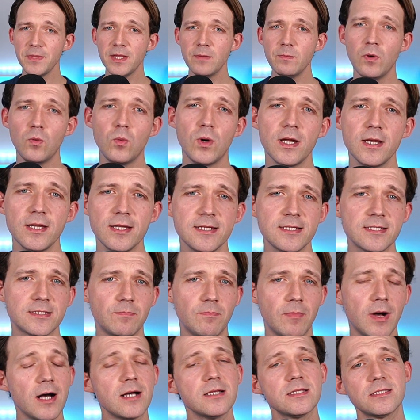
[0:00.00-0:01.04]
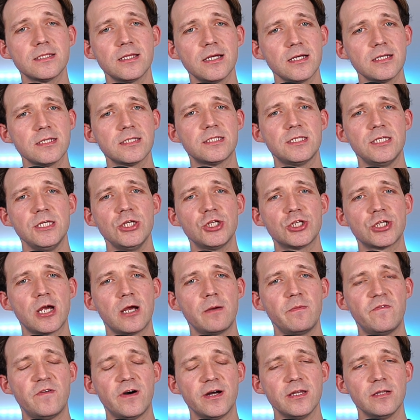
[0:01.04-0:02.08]
number one is master
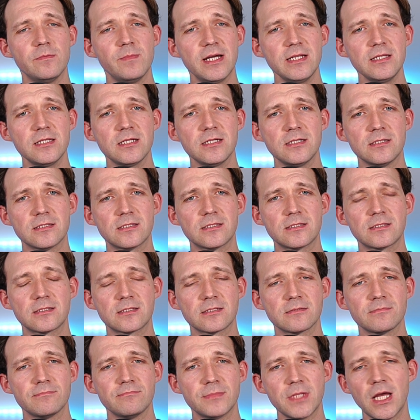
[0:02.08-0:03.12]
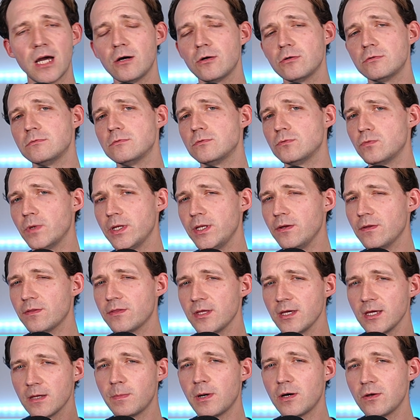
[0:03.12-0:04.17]
C-sharp fundamentals. Now, when you
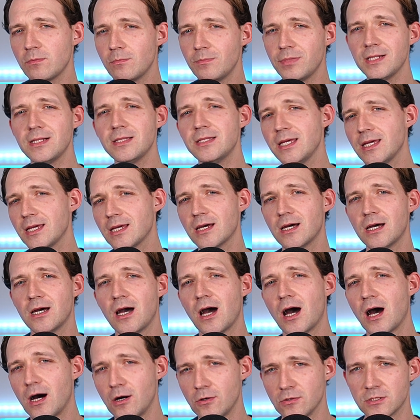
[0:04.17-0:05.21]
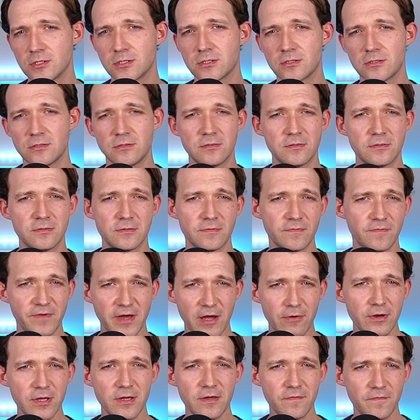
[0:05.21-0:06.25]
think about building a house, the
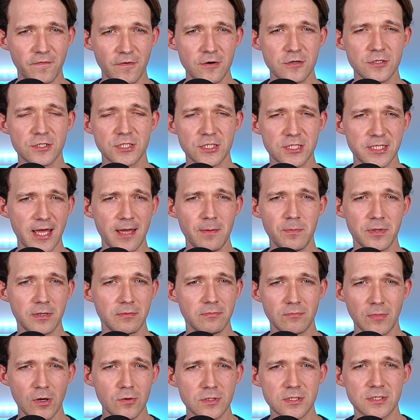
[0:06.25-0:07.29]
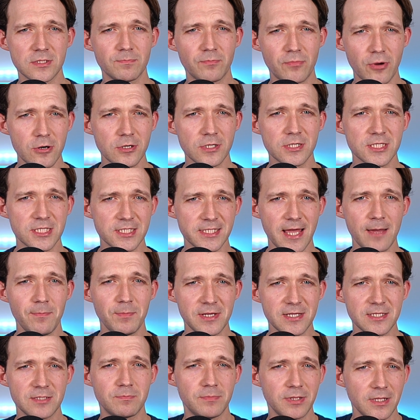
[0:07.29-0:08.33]
very first step and most important step
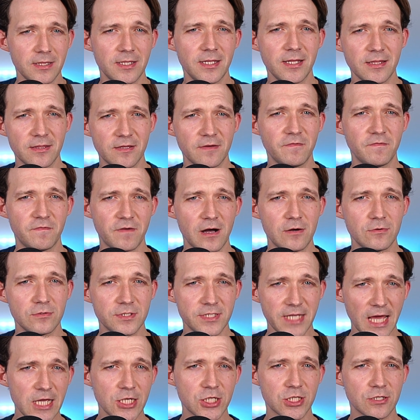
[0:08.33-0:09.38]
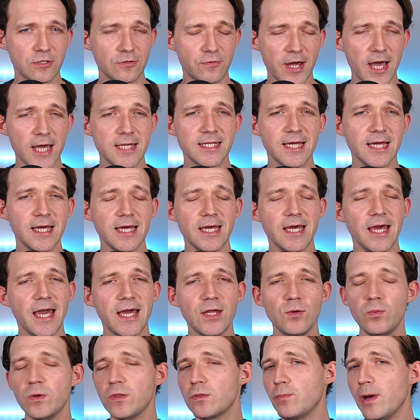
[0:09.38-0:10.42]
is building the foundation, right?
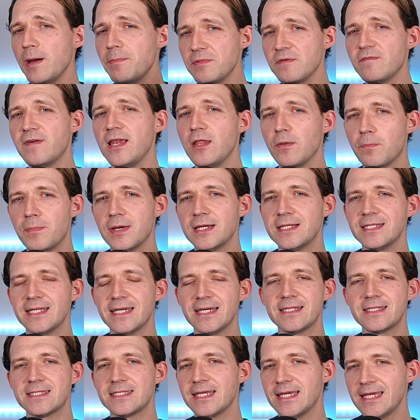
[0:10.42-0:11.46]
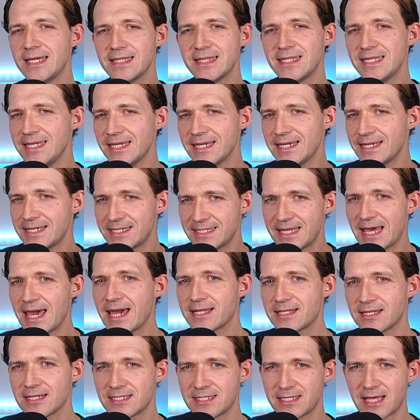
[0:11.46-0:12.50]
And with web development, it's the
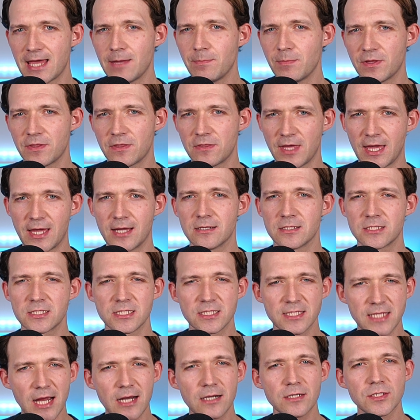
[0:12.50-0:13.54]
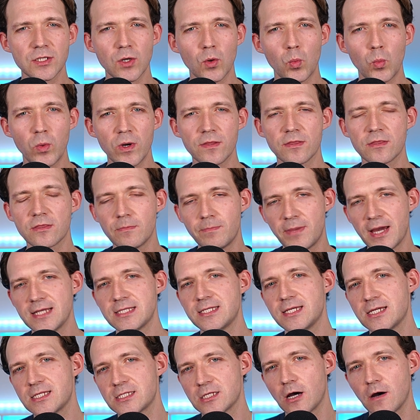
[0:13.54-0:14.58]
exact same thing. Start with the
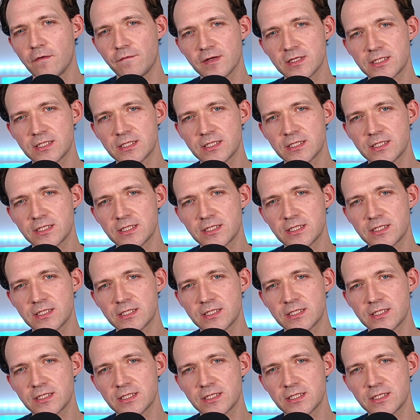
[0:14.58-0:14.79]
basics of